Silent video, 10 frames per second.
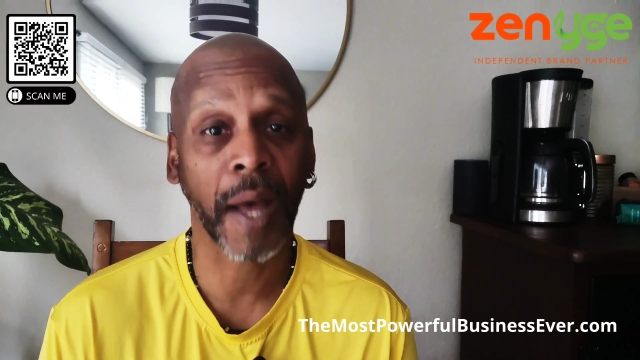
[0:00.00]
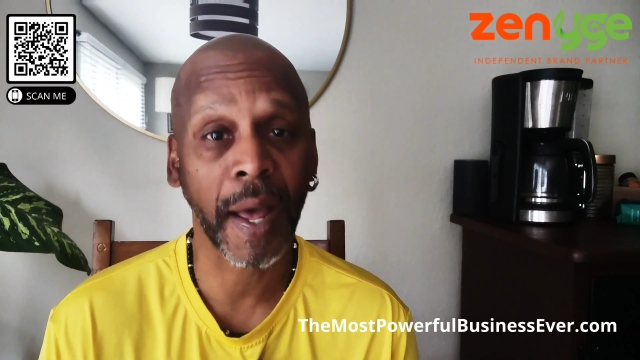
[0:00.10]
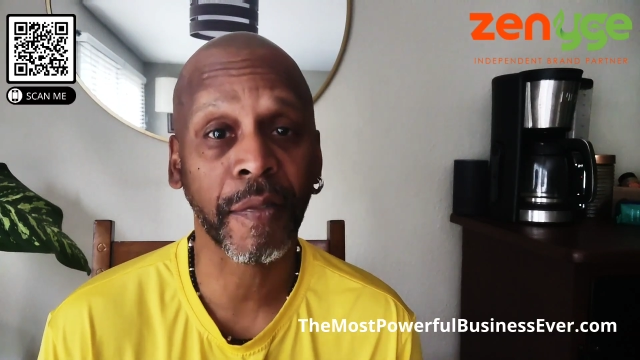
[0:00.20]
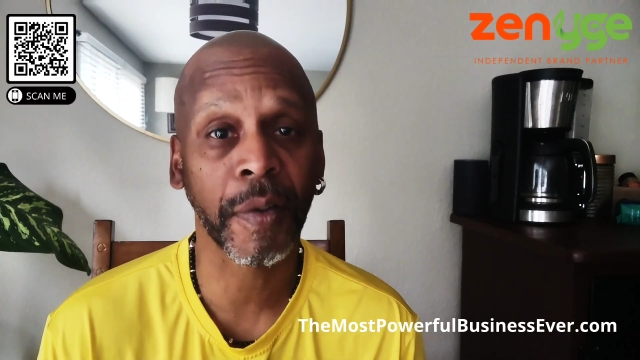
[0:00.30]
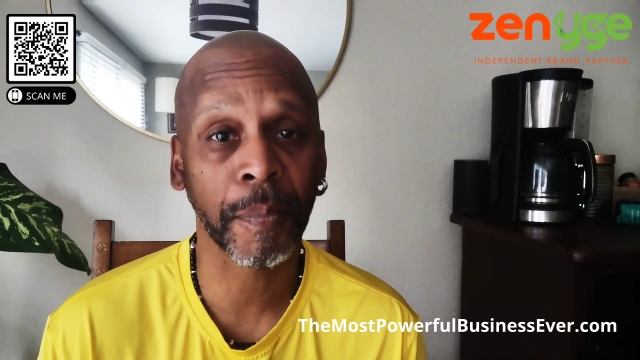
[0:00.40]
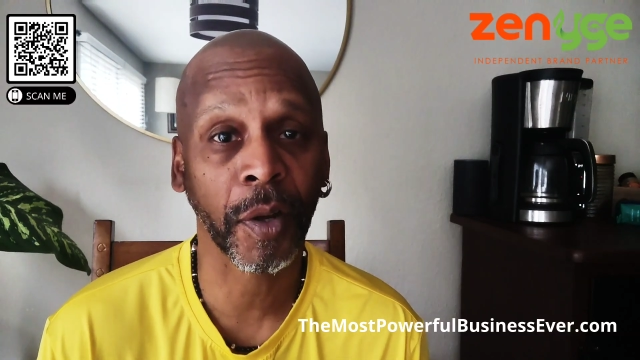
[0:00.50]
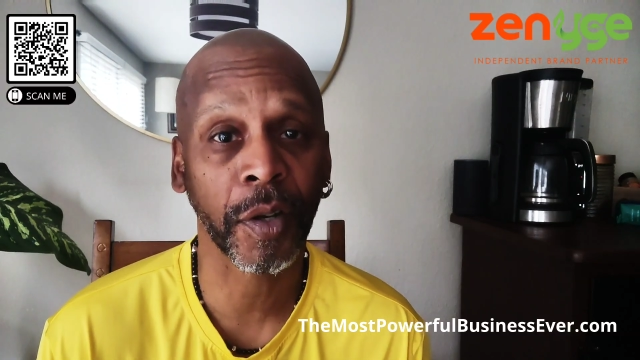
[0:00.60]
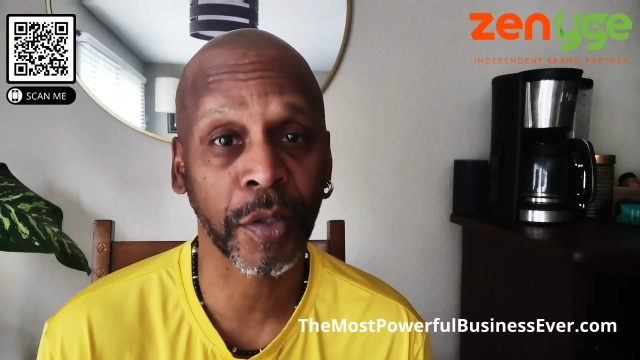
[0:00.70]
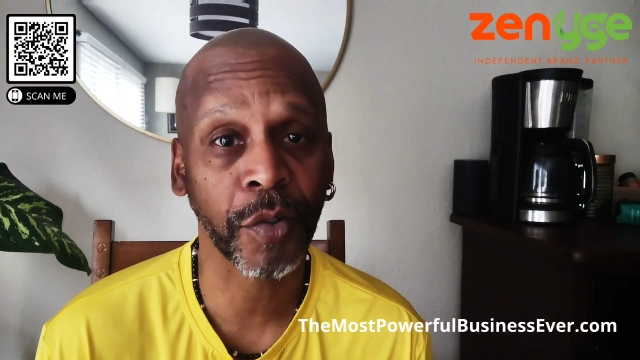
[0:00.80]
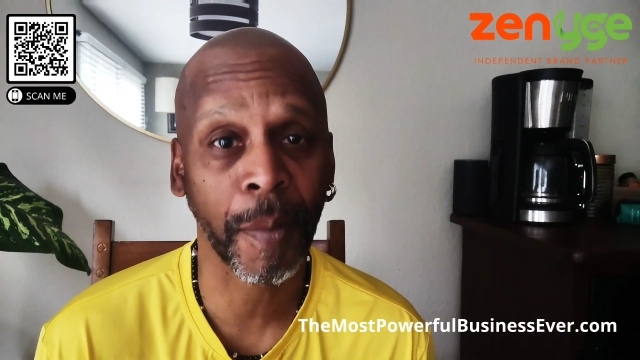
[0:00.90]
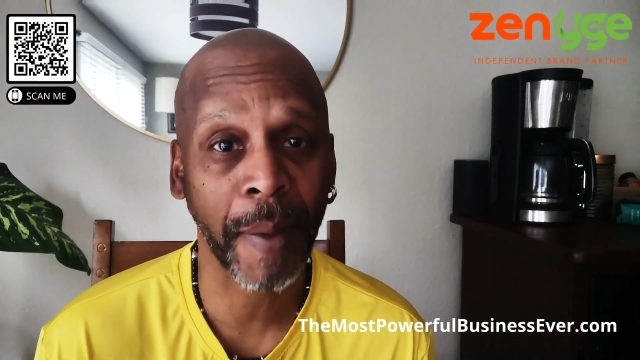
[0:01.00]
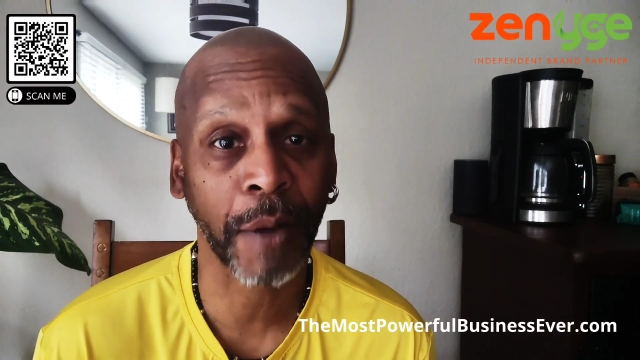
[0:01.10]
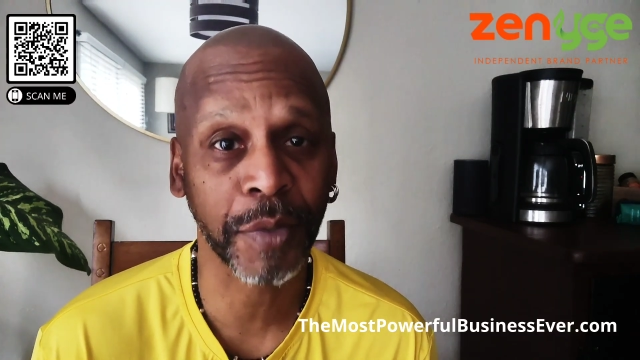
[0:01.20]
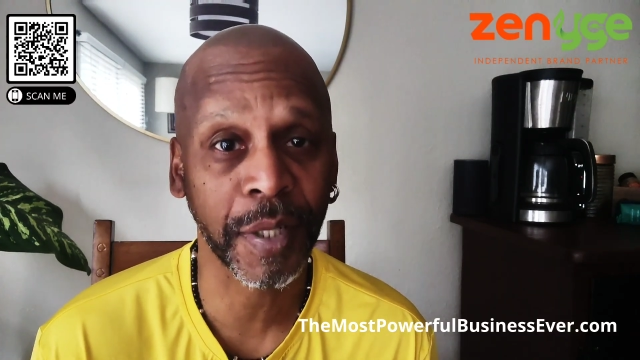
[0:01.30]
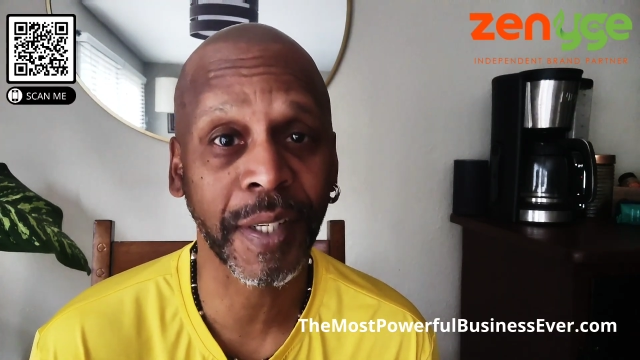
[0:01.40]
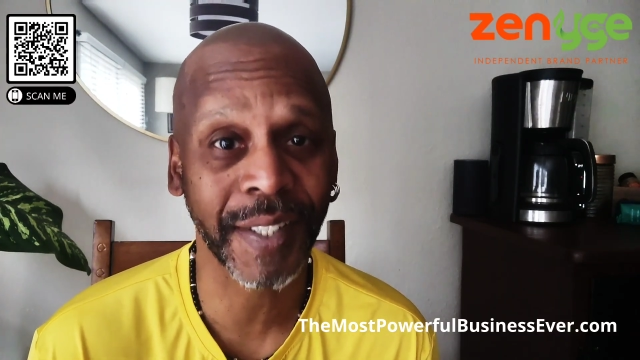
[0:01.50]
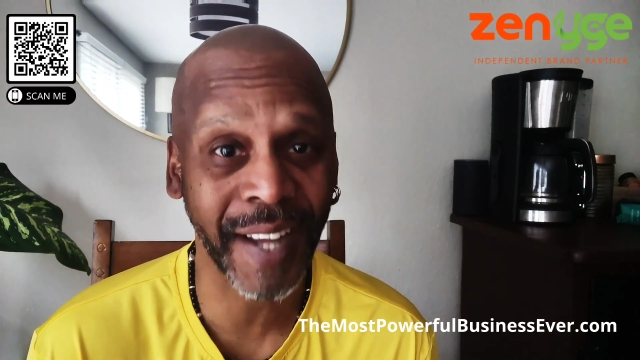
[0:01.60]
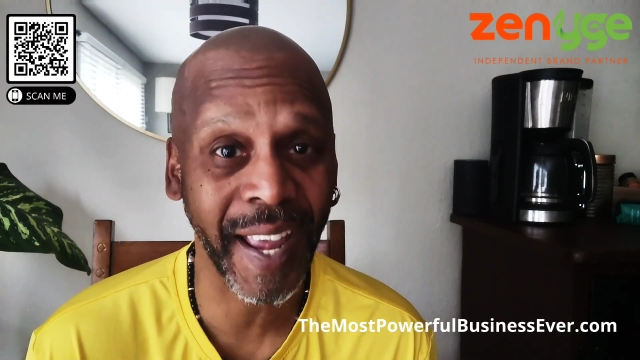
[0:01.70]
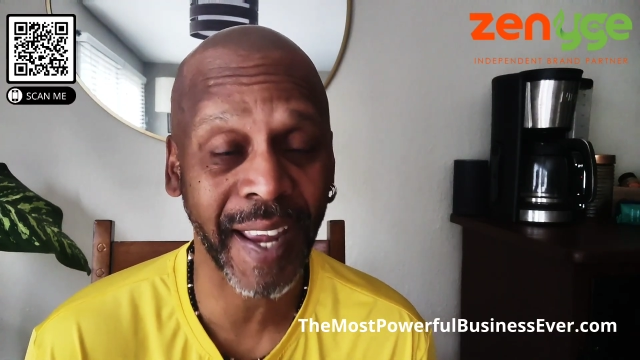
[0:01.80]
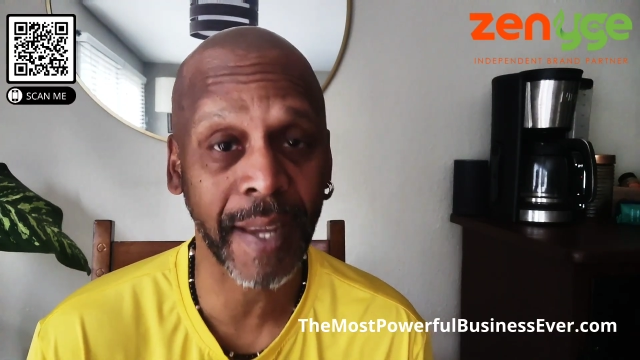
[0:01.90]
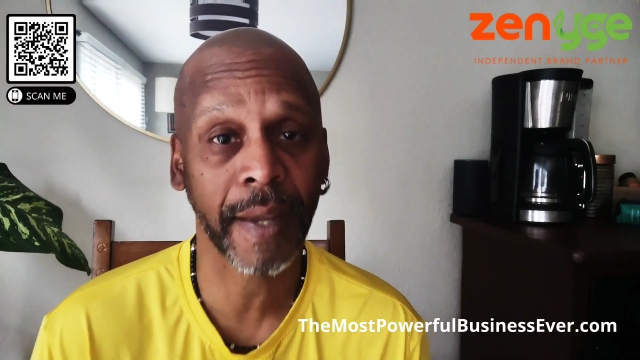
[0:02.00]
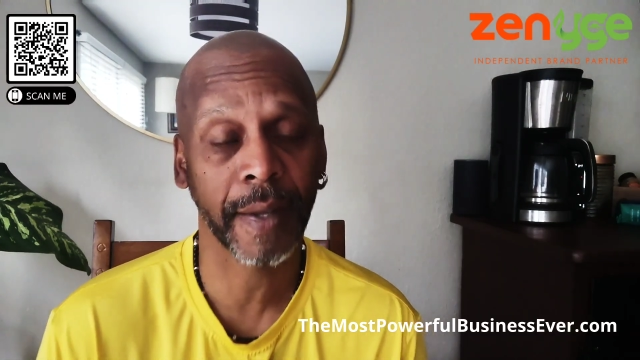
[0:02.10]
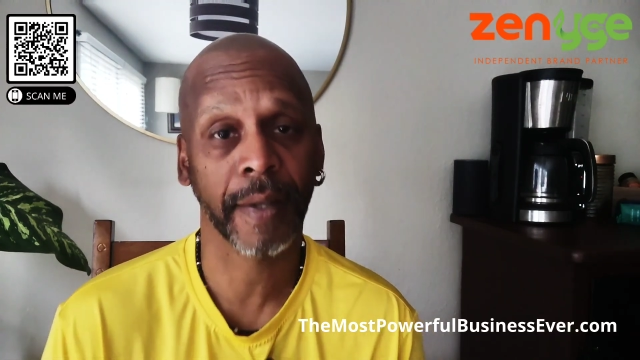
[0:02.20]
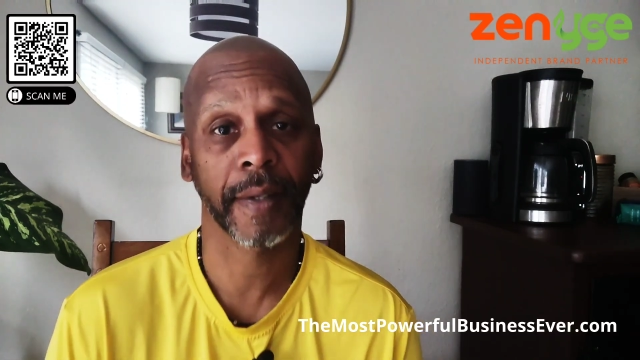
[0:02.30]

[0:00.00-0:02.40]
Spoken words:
lot of them are going to drop out today.